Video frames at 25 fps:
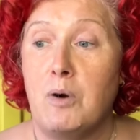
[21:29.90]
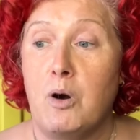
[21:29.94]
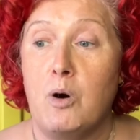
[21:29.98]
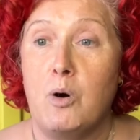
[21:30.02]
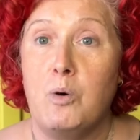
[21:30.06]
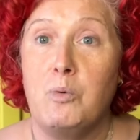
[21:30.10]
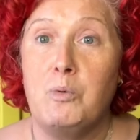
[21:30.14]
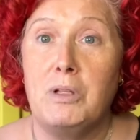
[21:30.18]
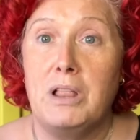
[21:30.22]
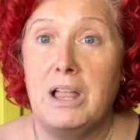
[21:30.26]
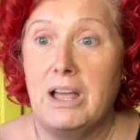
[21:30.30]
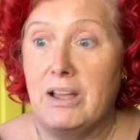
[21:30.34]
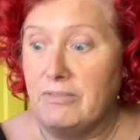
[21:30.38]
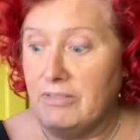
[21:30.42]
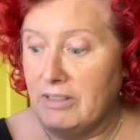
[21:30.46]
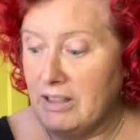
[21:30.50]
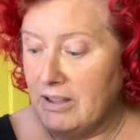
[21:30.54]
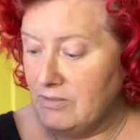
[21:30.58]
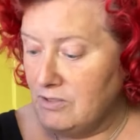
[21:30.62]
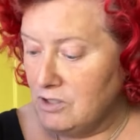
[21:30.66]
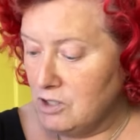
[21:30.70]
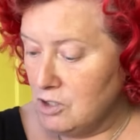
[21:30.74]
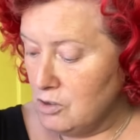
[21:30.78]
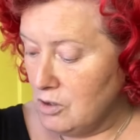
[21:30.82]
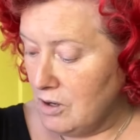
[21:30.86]
all we'll have
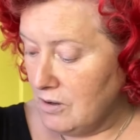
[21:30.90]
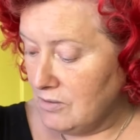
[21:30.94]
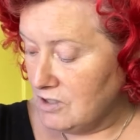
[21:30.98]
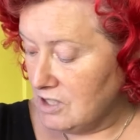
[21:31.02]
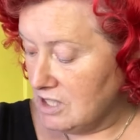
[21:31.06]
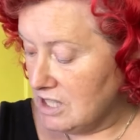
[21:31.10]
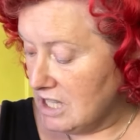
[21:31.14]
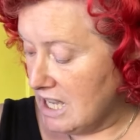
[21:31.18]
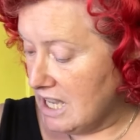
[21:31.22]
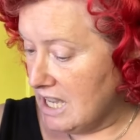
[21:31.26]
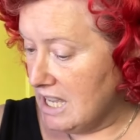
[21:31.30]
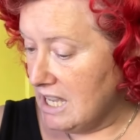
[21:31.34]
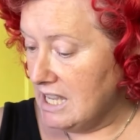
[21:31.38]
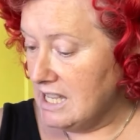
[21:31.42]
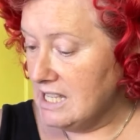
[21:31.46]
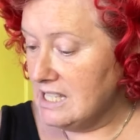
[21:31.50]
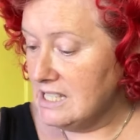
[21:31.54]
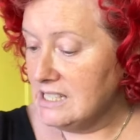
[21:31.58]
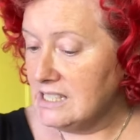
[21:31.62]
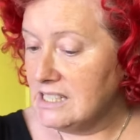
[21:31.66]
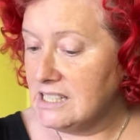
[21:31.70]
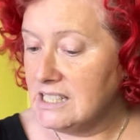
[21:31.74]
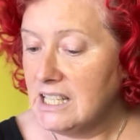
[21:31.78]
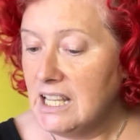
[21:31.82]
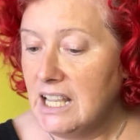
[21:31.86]
left to do after that
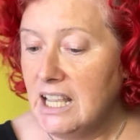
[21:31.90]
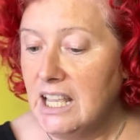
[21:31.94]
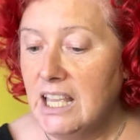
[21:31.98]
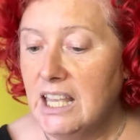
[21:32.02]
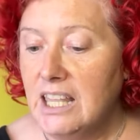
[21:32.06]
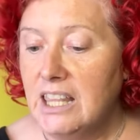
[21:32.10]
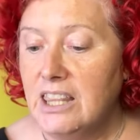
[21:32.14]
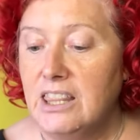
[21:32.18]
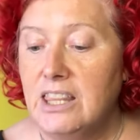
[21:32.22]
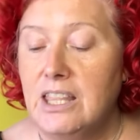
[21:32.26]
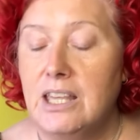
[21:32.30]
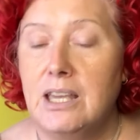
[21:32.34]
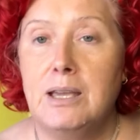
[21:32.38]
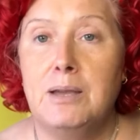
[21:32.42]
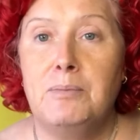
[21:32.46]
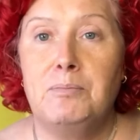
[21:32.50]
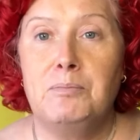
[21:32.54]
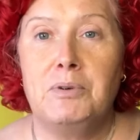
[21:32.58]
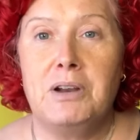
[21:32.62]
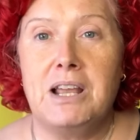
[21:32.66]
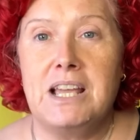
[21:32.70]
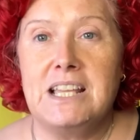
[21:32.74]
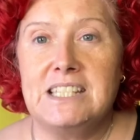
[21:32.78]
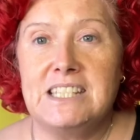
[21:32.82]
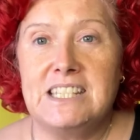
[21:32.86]
is
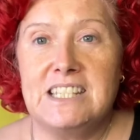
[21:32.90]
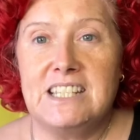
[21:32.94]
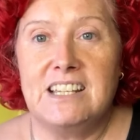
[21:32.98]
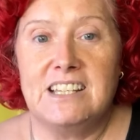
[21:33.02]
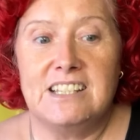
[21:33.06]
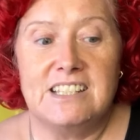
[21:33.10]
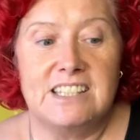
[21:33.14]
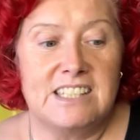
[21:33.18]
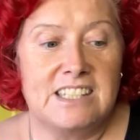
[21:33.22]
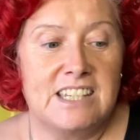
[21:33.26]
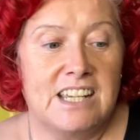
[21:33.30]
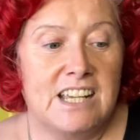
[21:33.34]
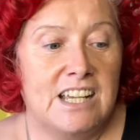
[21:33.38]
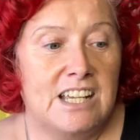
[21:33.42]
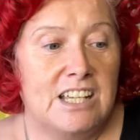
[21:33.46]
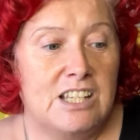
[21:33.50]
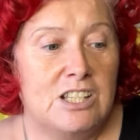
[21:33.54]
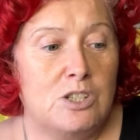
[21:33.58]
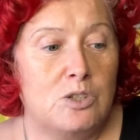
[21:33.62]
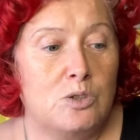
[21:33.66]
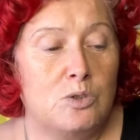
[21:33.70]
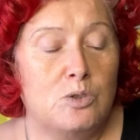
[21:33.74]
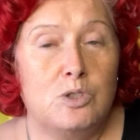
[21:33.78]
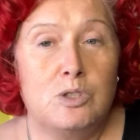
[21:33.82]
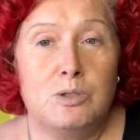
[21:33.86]
the press studs.
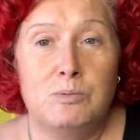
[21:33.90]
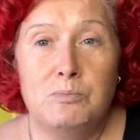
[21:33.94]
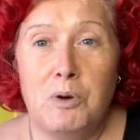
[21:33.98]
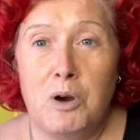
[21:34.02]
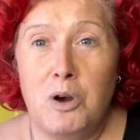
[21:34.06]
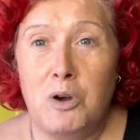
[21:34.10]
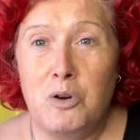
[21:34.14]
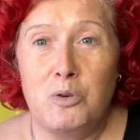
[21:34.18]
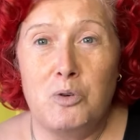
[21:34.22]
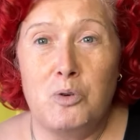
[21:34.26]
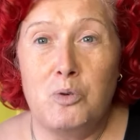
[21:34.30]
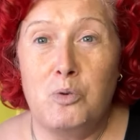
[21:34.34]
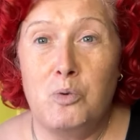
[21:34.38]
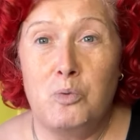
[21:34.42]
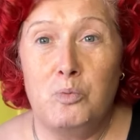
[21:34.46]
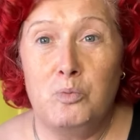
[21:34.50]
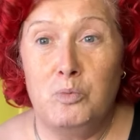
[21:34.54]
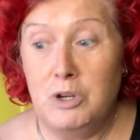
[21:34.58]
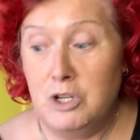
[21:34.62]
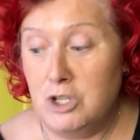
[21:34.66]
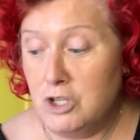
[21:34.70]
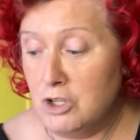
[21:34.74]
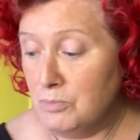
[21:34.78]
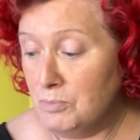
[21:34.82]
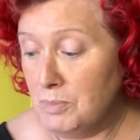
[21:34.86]
So tomorrow
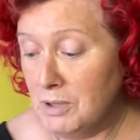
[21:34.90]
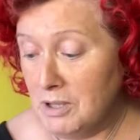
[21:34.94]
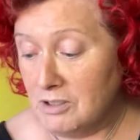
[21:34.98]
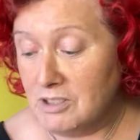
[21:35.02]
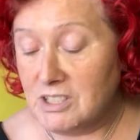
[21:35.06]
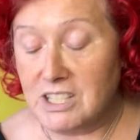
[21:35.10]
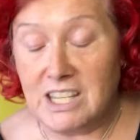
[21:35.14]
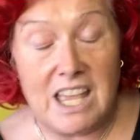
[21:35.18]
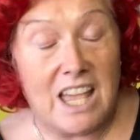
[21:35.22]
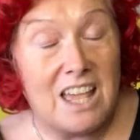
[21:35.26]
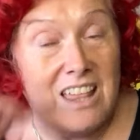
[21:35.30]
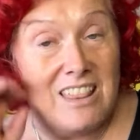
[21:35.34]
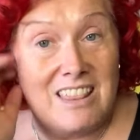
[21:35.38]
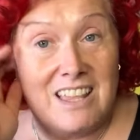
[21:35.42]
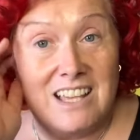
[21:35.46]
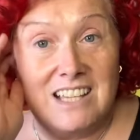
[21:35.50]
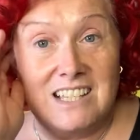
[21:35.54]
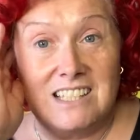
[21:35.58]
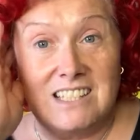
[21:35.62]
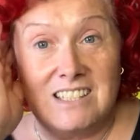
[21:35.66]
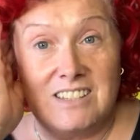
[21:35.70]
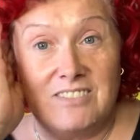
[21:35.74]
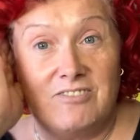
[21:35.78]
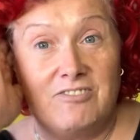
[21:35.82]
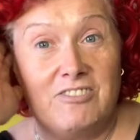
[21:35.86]
we should be able to get
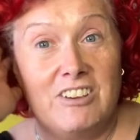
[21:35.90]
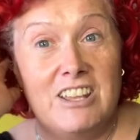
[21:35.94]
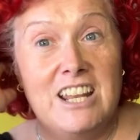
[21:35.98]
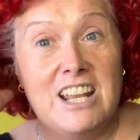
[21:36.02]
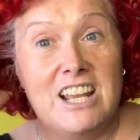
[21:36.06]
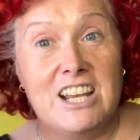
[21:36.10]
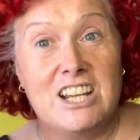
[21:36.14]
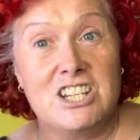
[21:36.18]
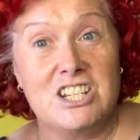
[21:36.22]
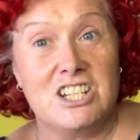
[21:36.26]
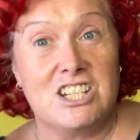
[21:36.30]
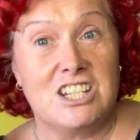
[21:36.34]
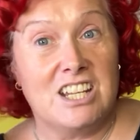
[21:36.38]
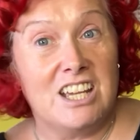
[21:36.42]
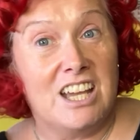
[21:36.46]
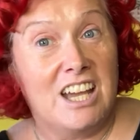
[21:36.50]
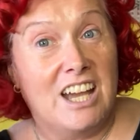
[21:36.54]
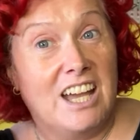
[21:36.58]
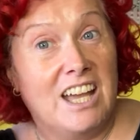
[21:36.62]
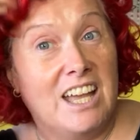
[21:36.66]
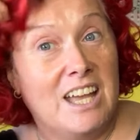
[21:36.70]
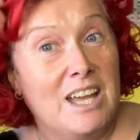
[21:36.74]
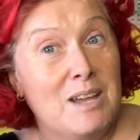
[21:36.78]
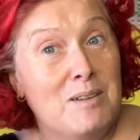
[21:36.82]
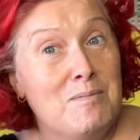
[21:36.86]
this finished
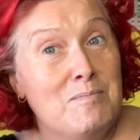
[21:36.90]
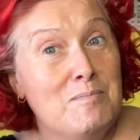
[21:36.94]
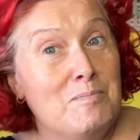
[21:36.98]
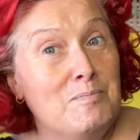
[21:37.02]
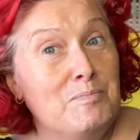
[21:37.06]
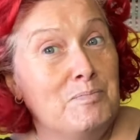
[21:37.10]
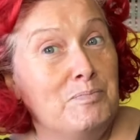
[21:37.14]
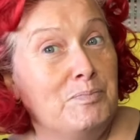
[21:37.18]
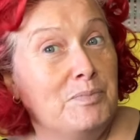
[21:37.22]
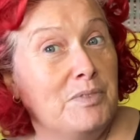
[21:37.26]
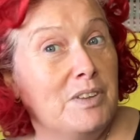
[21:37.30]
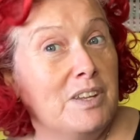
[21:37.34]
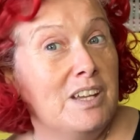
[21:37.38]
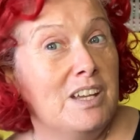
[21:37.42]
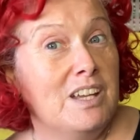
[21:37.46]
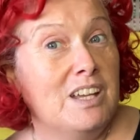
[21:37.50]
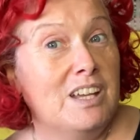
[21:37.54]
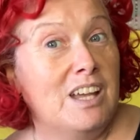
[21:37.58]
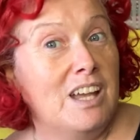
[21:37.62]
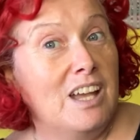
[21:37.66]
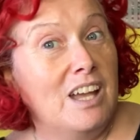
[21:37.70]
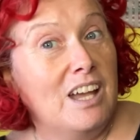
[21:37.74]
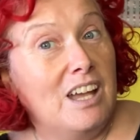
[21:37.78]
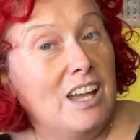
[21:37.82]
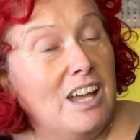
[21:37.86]
in
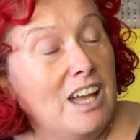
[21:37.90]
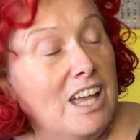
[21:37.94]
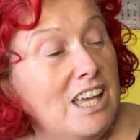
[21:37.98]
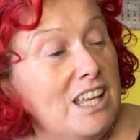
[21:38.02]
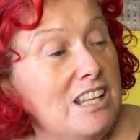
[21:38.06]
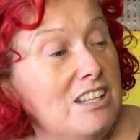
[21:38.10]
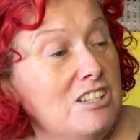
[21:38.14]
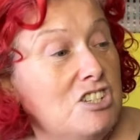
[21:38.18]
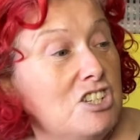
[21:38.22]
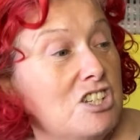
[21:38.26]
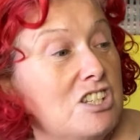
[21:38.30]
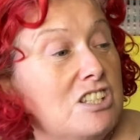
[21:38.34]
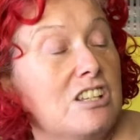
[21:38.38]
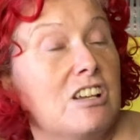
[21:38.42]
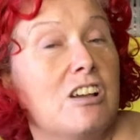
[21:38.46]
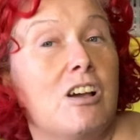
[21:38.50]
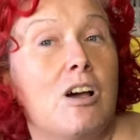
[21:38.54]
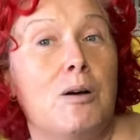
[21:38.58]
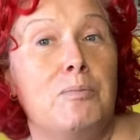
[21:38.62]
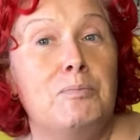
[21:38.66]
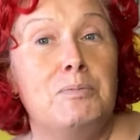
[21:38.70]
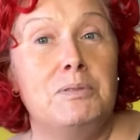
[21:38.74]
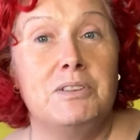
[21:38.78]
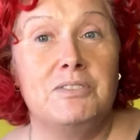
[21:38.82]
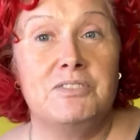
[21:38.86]

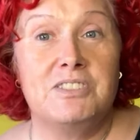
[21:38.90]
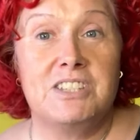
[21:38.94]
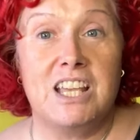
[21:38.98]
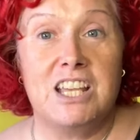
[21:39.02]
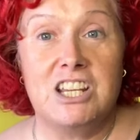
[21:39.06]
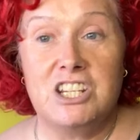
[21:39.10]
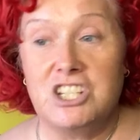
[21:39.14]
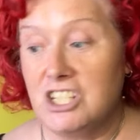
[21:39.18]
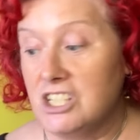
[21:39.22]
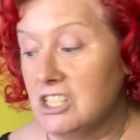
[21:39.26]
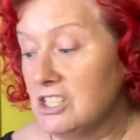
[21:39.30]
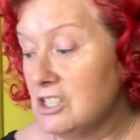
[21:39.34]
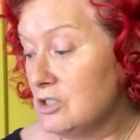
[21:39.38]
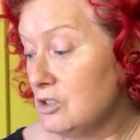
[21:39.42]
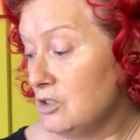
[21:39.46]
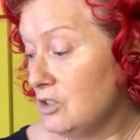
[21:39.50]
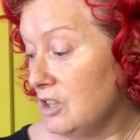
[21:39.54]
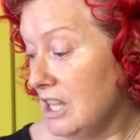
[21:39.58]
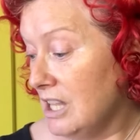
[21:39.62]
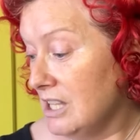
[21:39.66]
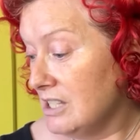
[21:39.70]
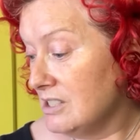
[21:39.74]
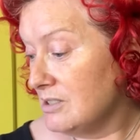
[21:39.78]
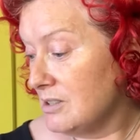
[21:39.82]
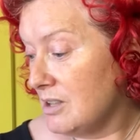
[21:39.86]
just a couple of
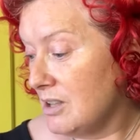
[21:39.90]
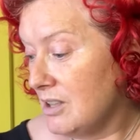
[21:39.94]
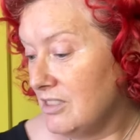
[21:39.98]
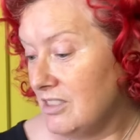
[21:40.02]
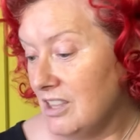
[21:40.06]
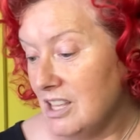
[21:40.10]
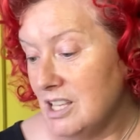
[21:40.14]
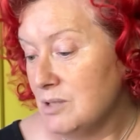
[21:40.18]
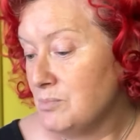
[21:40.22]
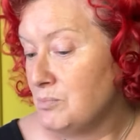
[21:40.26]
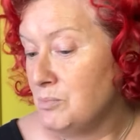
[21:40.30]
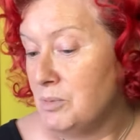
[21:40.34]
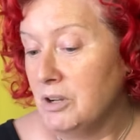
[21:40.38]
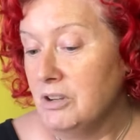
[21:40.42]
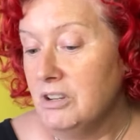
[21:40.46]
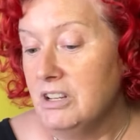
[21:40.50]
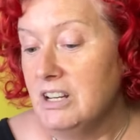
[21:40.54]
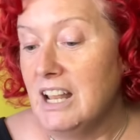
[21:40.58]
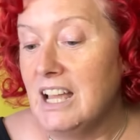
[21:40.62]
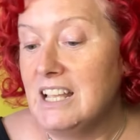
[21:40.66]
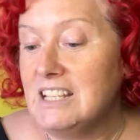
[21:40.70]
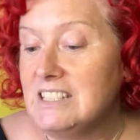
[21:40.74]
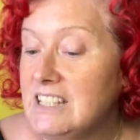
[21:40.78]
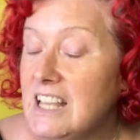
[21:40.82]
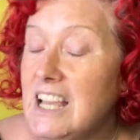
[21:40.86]
sessions. So that's
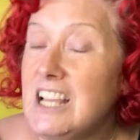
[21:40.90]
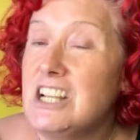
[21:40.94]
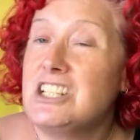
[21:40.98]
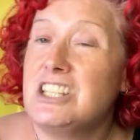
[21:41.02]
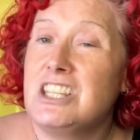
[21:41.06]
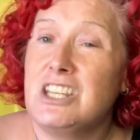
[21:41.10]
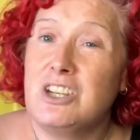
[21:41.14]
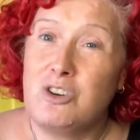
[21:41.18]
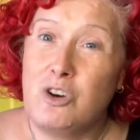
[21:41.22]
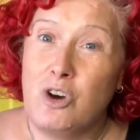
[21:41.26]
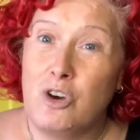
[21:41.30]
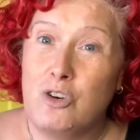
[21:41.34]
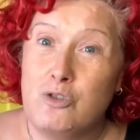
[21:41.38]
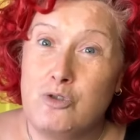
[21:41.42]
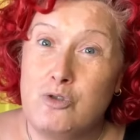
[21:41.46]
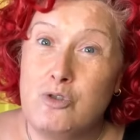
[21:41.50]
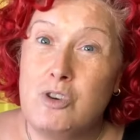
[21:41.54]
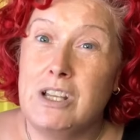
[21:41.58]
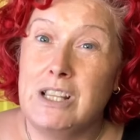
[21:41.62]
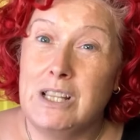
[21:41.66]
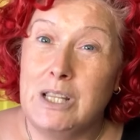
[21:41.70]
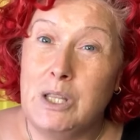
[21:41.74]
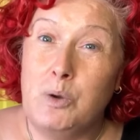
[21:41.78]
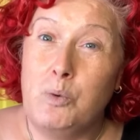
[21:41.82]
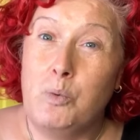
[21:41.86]
brilliant. It's actually
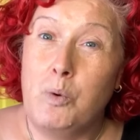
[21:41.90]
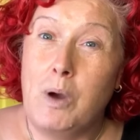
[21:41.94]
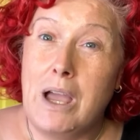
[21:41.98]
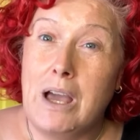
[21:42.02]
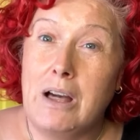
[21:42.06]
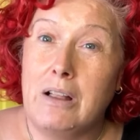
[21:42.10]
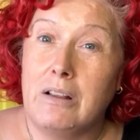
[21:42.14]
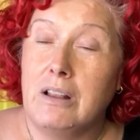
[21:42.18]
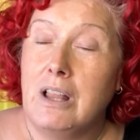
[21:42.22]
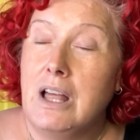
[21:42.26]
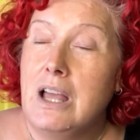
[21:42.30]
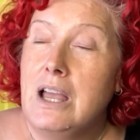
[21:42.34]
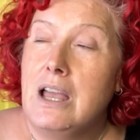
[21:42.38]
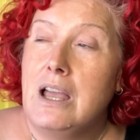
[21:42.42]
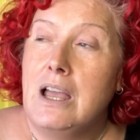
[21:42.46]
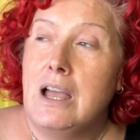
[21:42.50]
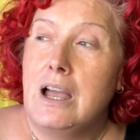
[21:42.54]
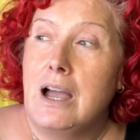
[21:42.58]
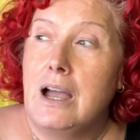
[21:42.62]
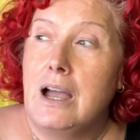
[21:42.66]
gone really well.